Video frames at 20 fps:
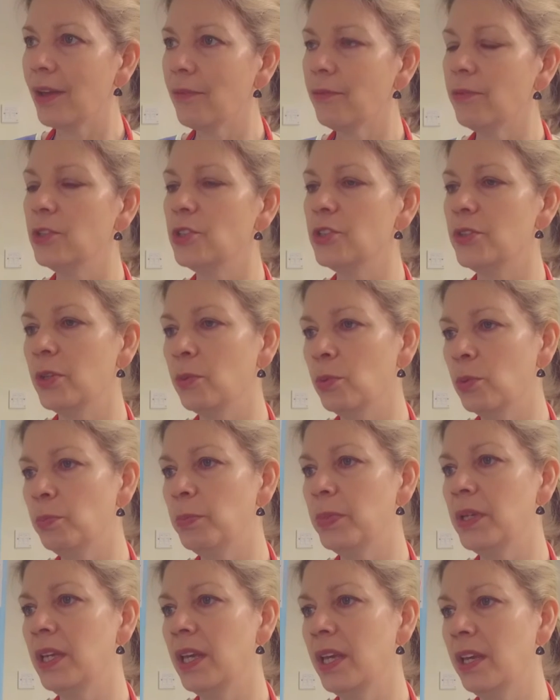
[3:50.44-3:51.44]
average, they
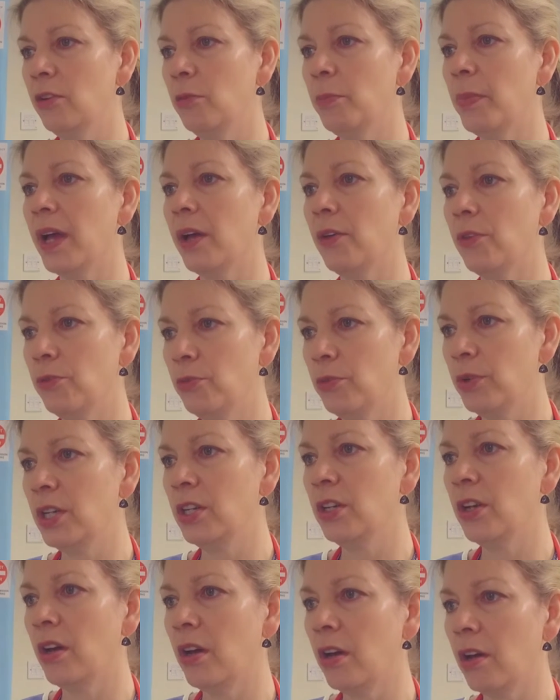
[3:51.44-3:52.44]
would be here about
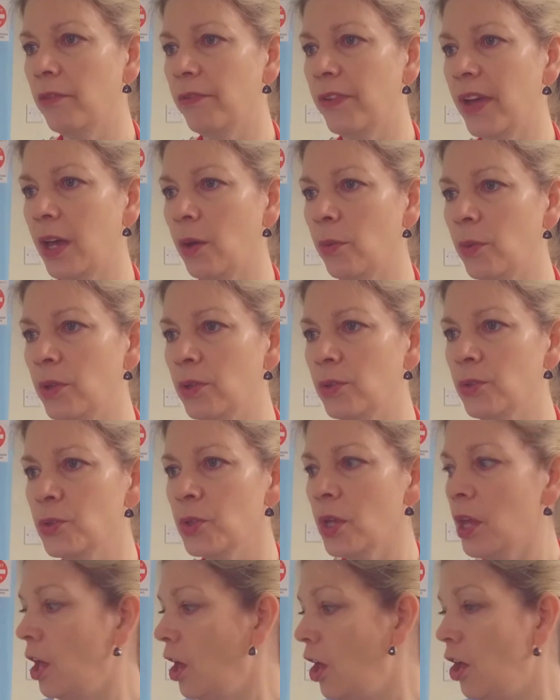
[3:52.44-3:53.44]
3.5
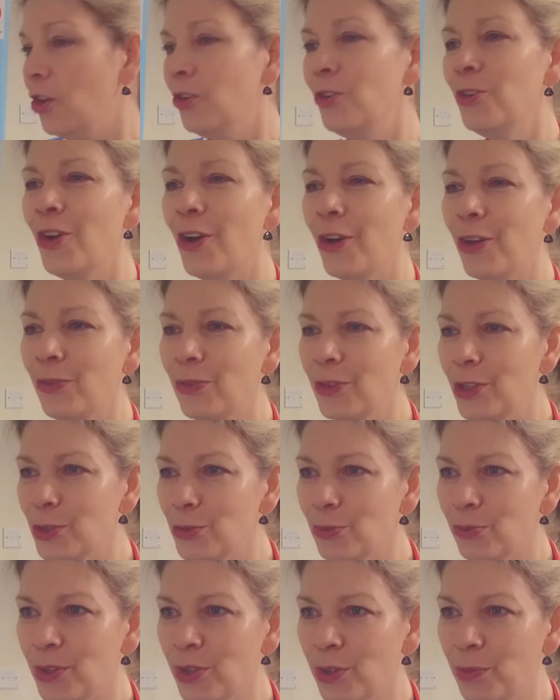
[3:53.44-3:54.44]
hours. Not in
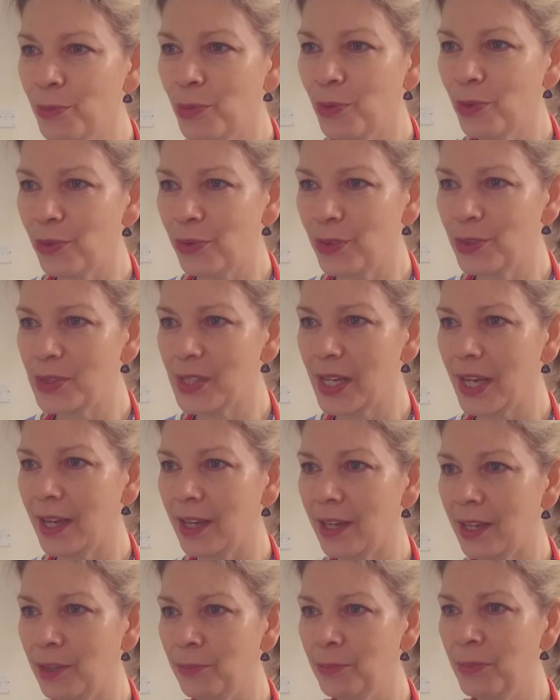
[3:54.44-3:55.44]
this room all the
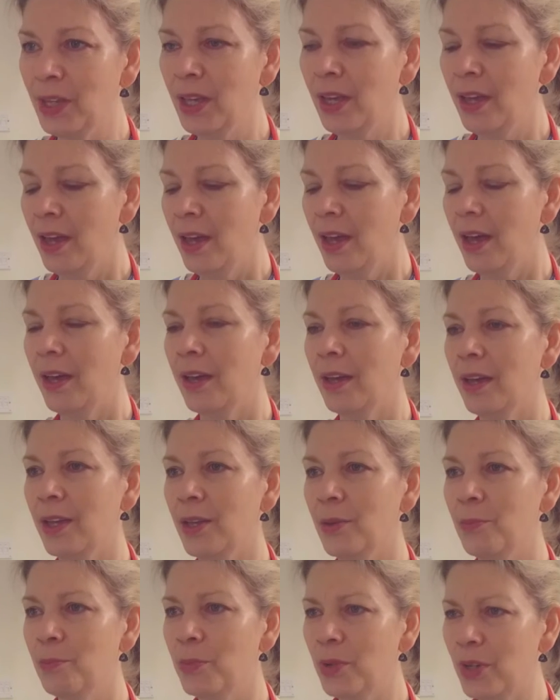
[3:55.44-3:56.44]
time,
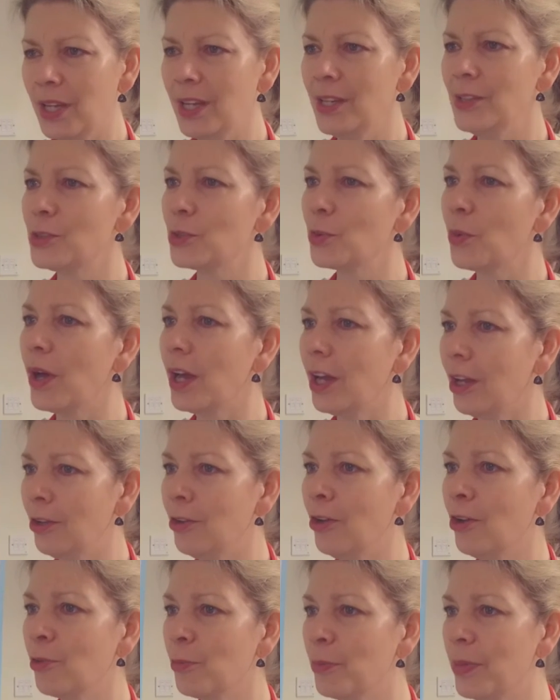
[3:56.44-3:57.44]
but it is quite a
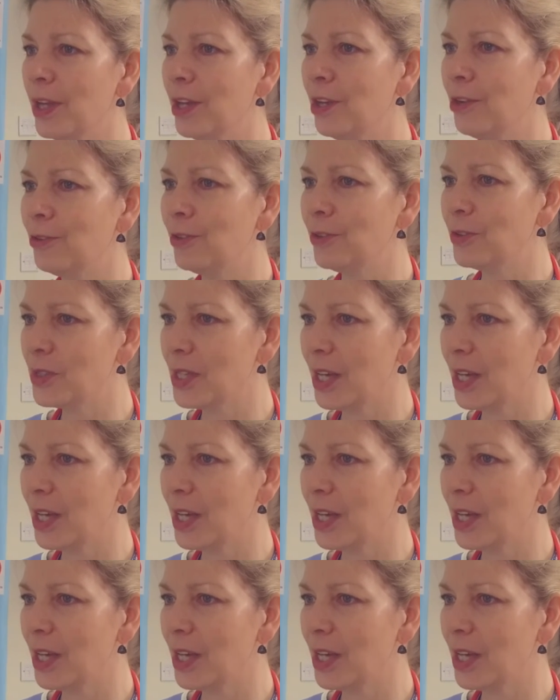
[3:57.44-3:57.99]
long period of